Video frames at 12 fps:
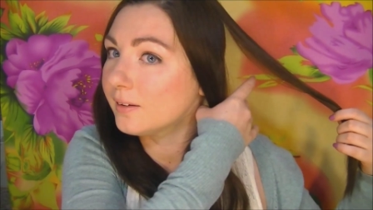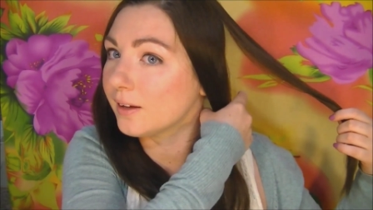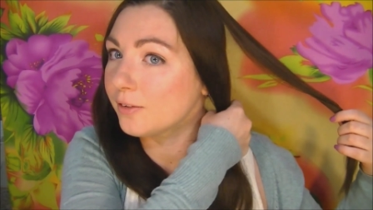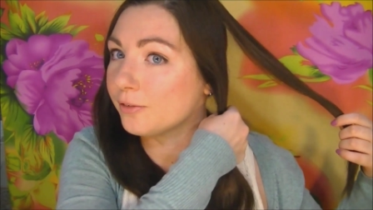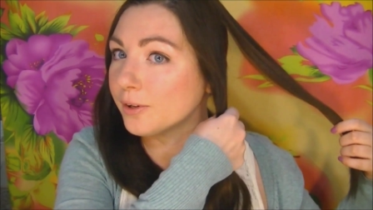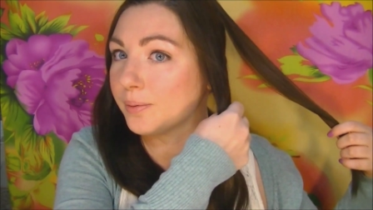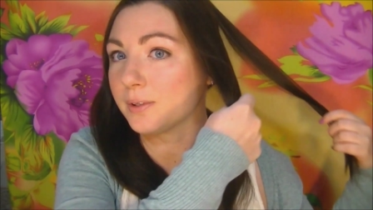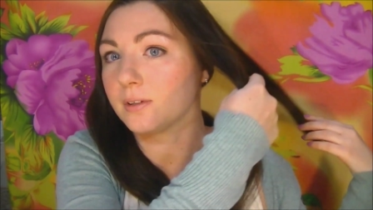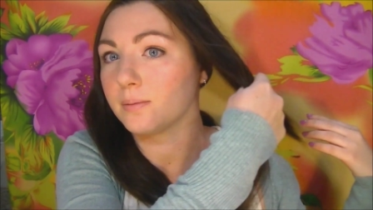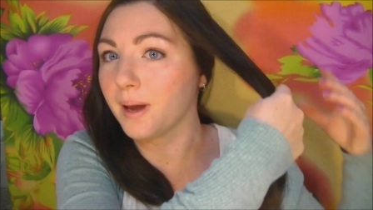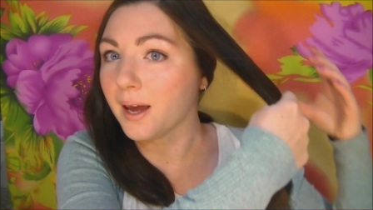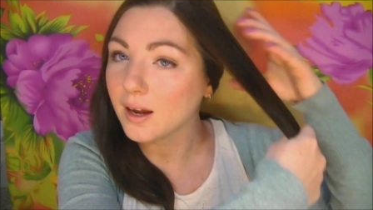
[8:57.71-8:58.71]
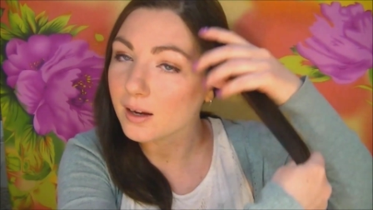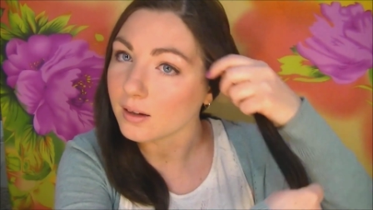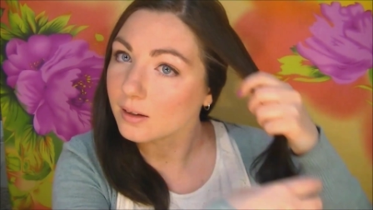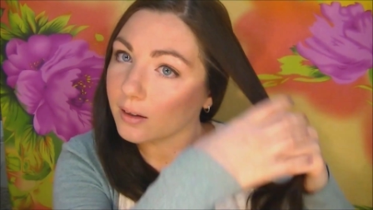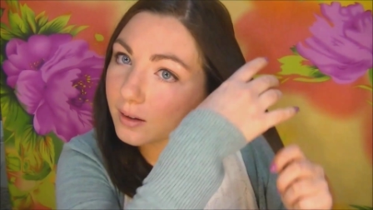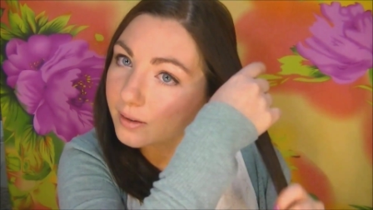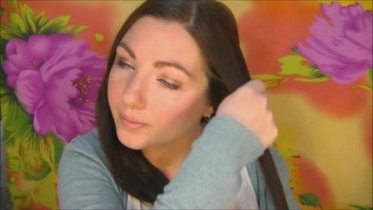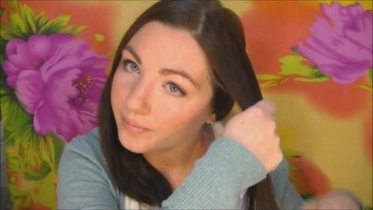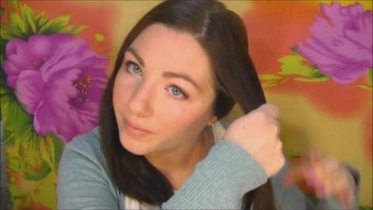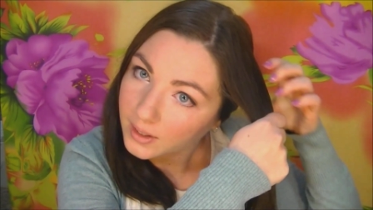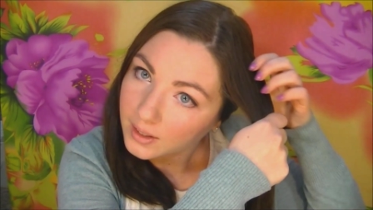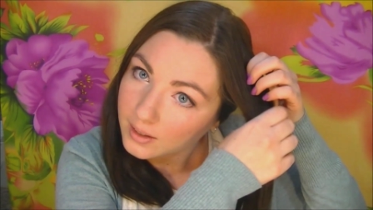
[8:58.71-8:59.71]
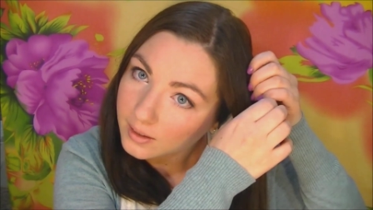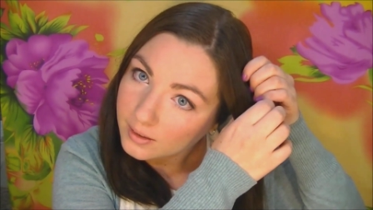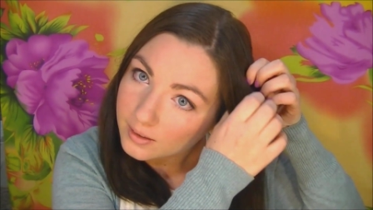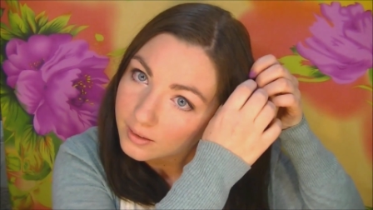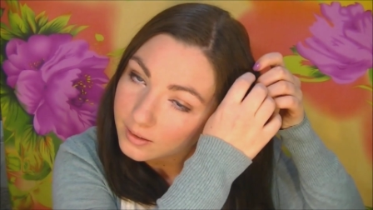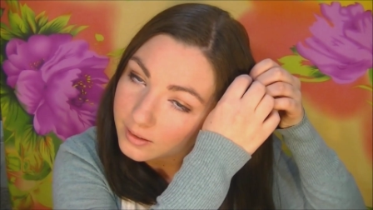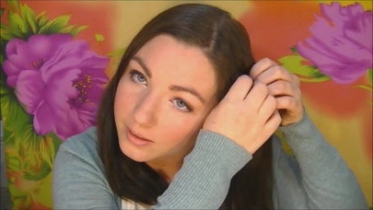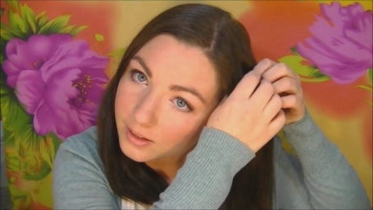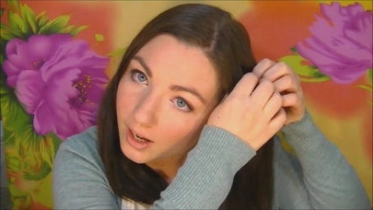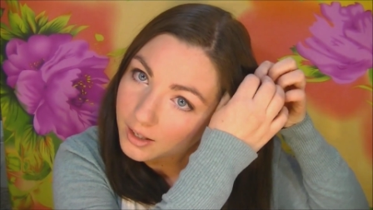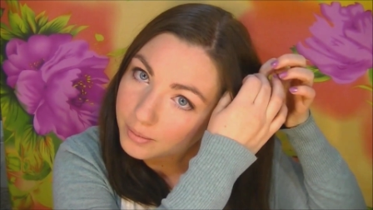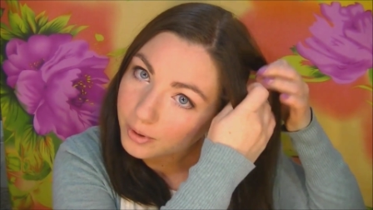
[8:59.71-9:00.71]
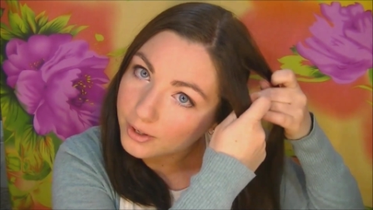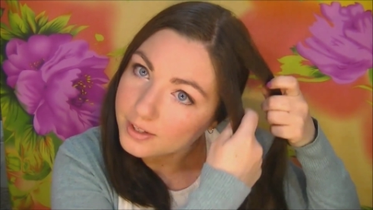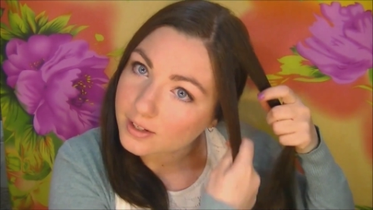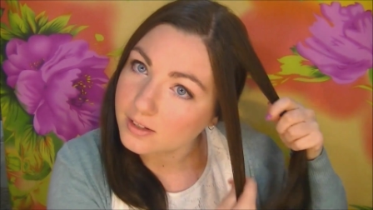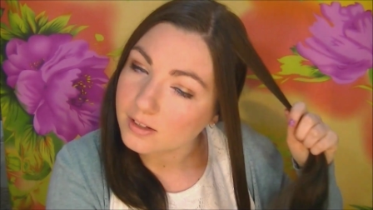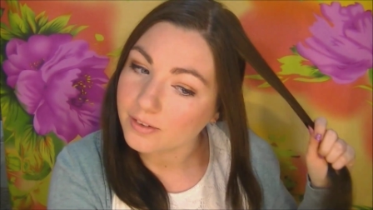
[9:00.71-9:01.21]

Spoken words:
then flip it to the back. This kind of process is